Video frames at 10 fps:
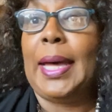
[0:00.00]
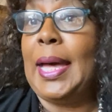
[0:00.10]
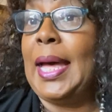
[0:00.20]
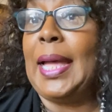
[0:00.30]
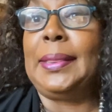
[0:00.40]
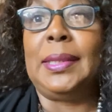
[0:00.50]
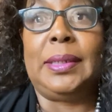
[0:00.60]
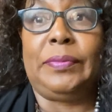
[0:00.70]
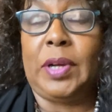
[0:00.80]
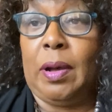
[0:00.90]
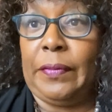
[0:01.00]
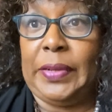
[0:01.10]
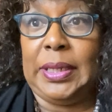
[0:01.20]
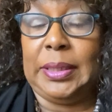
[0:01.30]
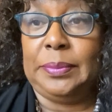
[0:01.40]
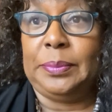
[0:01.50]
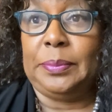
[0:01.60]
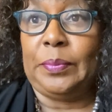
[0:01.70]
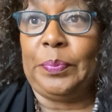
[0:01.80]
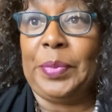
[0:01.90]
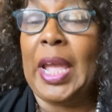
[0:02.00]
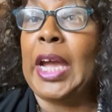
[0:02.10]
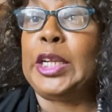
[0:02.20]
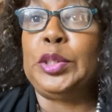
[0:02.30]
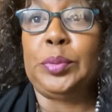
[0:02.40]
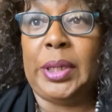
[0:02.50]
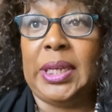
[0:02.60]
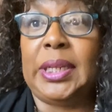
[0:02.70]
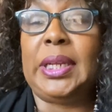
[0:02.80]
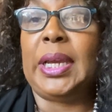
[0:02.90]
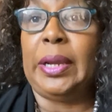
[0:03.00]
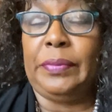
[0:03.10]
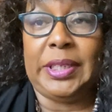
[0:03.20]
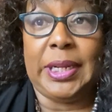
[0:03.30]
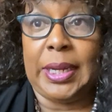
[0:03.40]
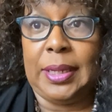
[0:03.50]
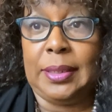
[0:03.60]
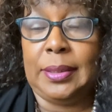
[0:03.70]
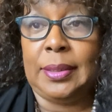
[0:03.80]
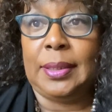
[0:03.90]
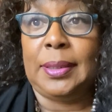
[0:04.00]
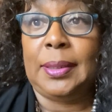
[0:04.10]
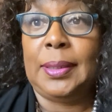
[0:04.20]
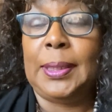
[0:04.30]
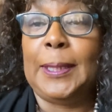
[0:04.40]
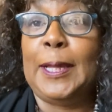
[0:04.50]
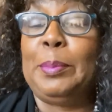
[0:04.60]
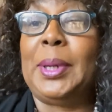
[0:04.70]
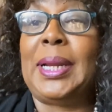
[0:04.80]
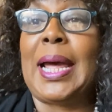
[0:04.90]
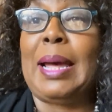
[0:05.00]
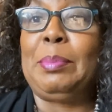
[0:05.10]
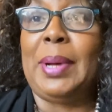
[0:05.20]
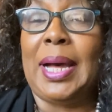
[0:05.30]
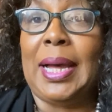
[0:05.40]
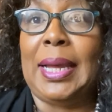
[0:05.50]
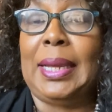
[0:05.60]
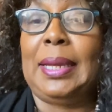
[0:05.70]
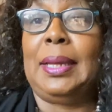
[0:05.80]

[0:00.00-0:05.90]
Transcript: I love coffee. I drink it every day. But I buy